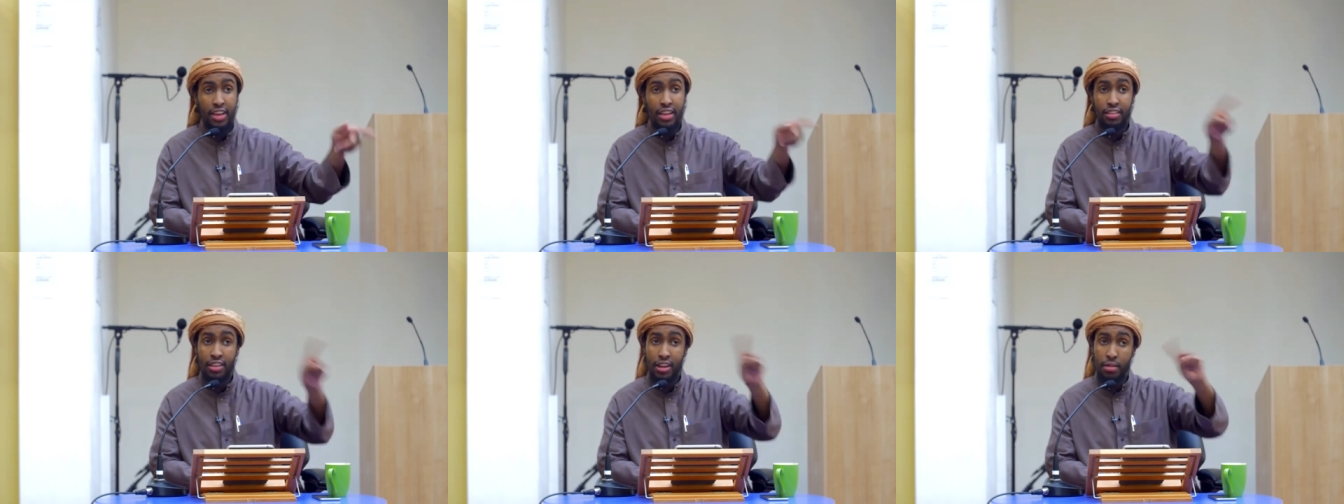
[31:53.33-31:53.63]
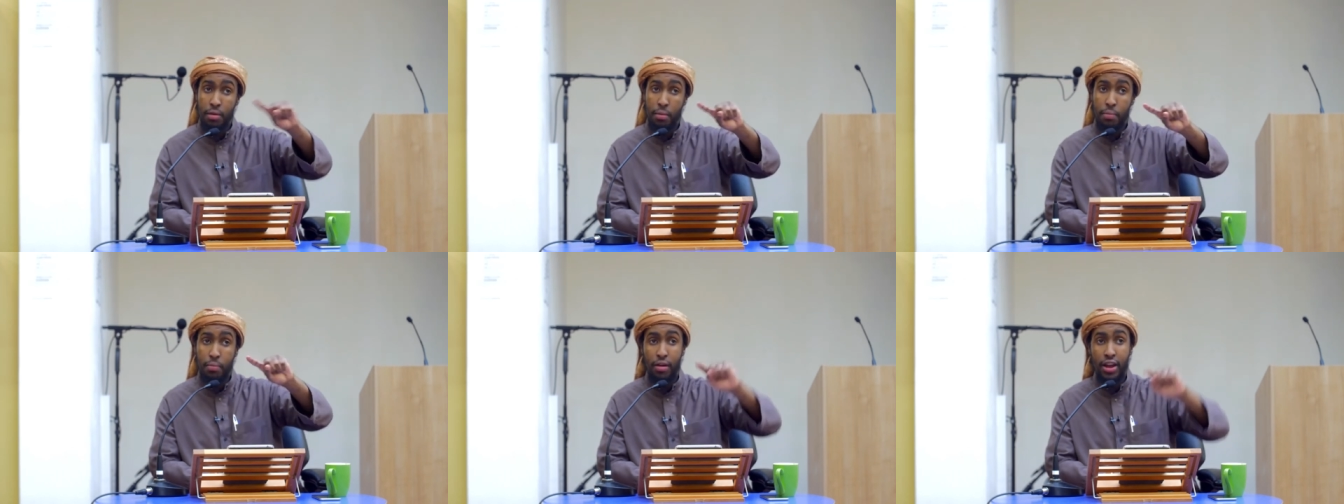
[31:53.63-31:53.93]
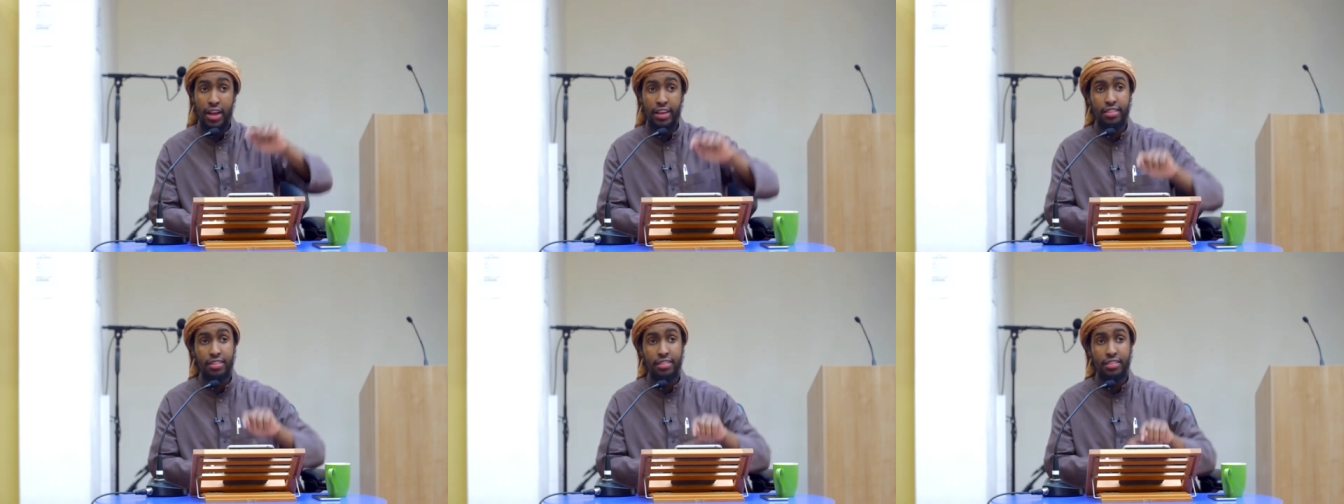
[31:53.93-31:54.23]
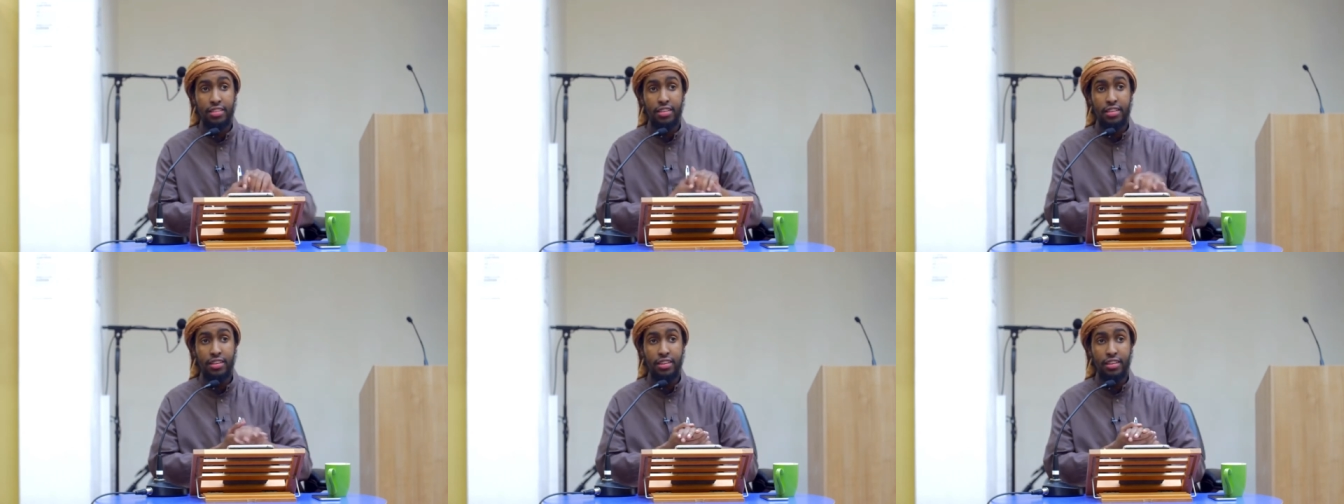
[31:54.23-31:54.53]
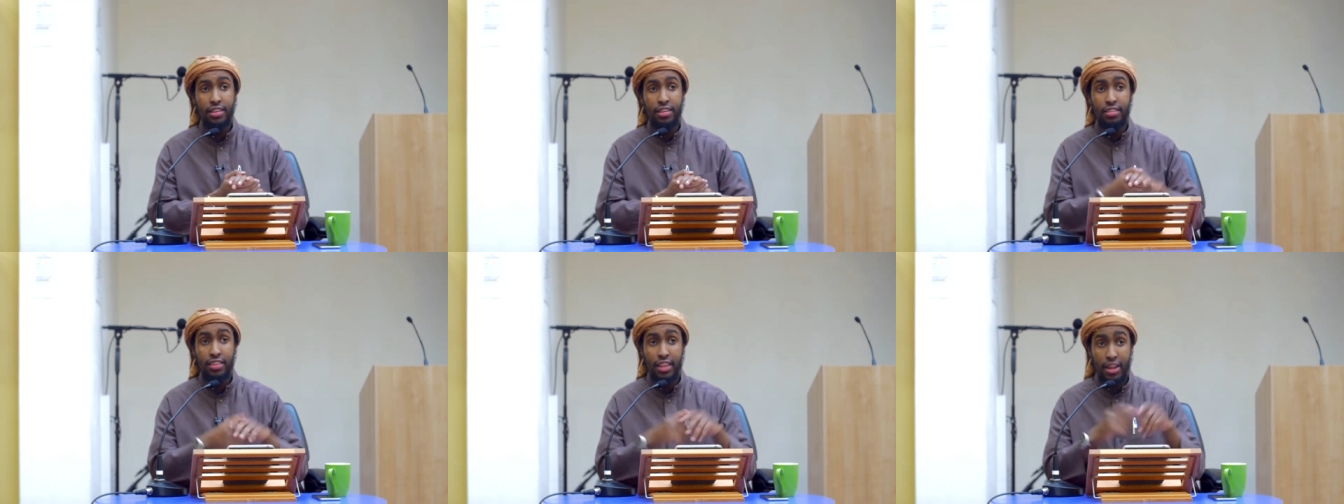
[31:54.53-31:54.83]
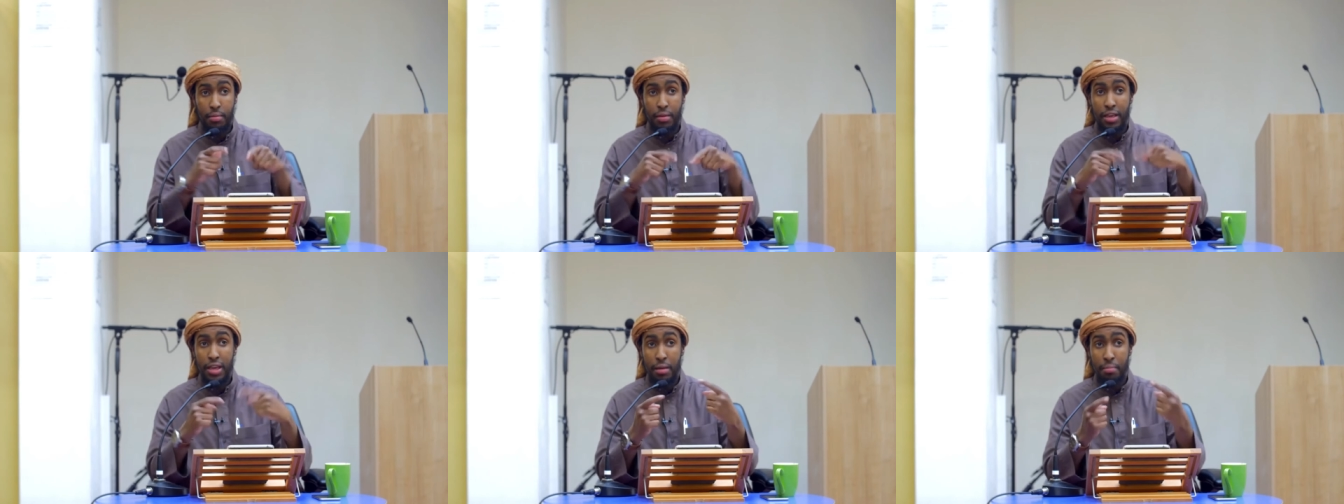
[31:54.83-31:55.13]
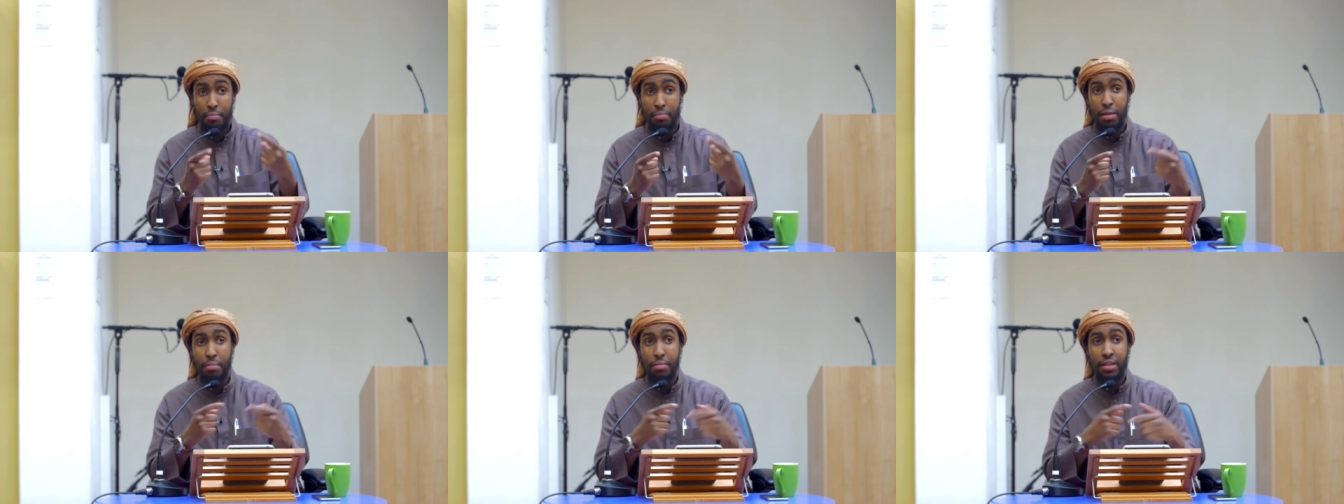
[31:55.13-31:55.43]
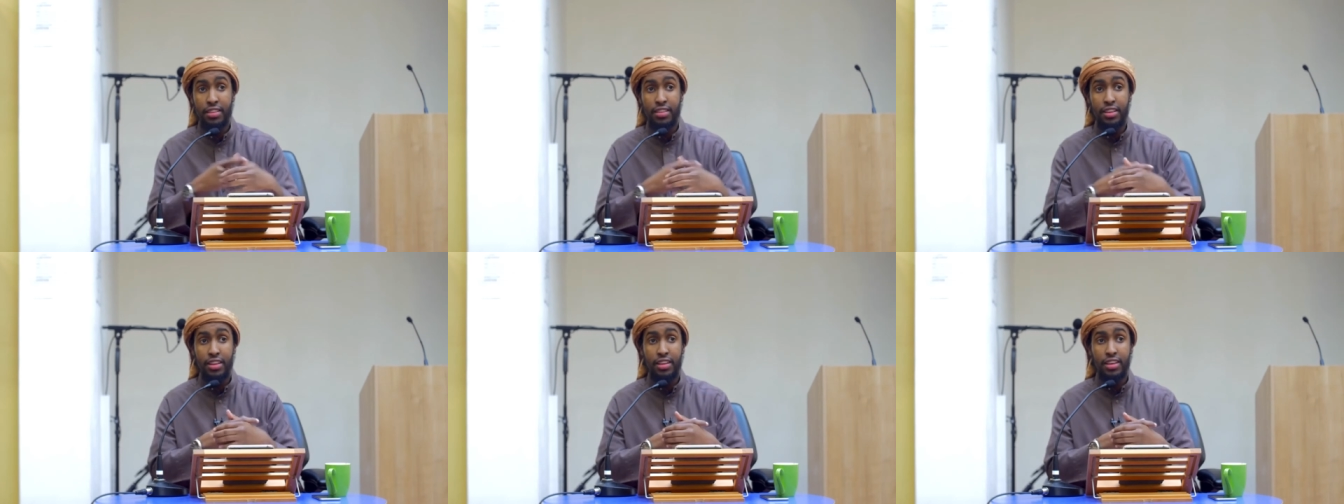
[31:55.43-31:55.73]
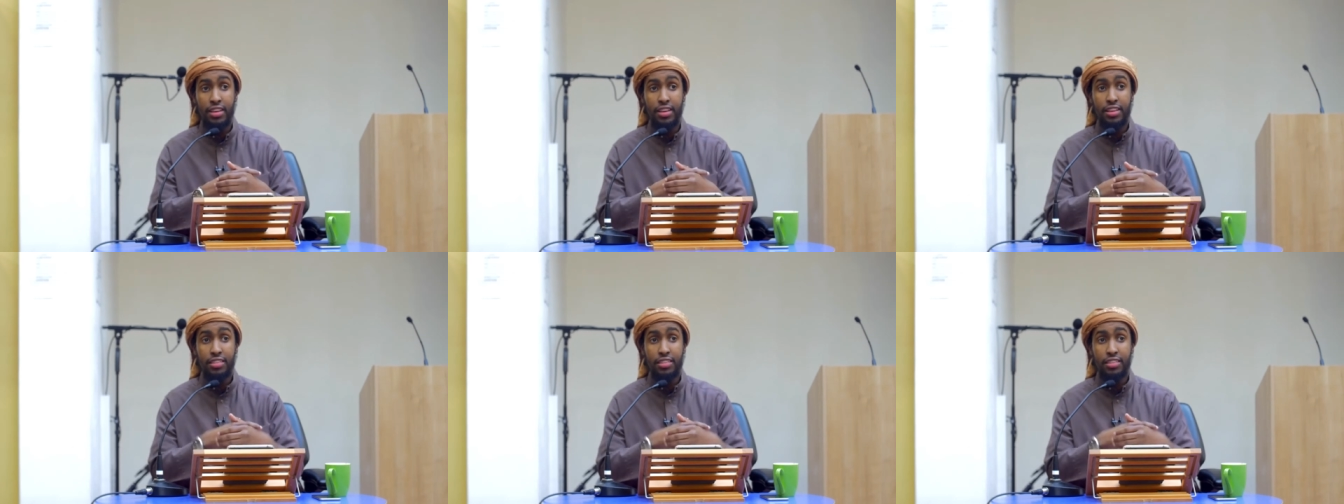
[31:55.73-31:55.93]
it's going to be practiced is going to be implemented,